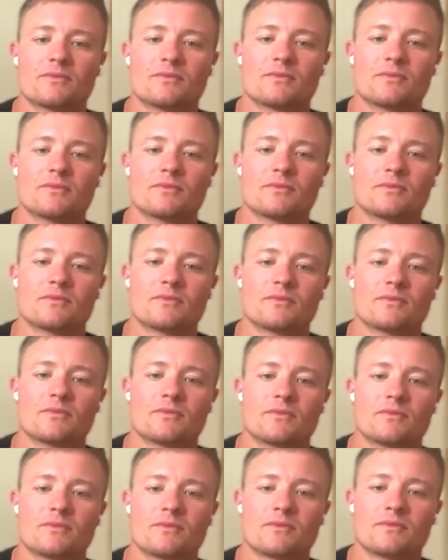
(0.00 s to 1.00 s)

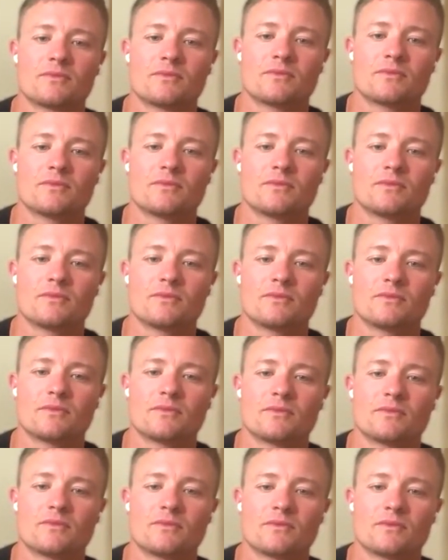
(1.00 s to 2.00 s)

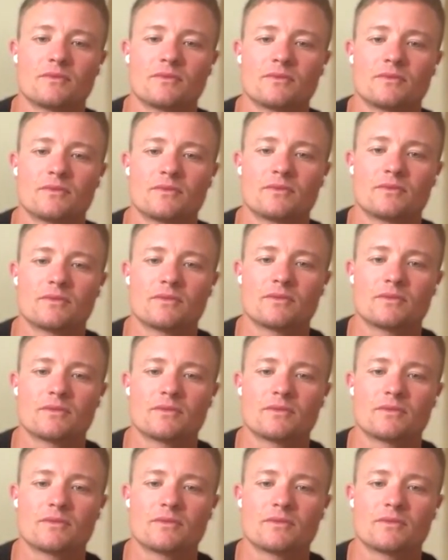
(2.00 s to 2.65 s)
(not speaking)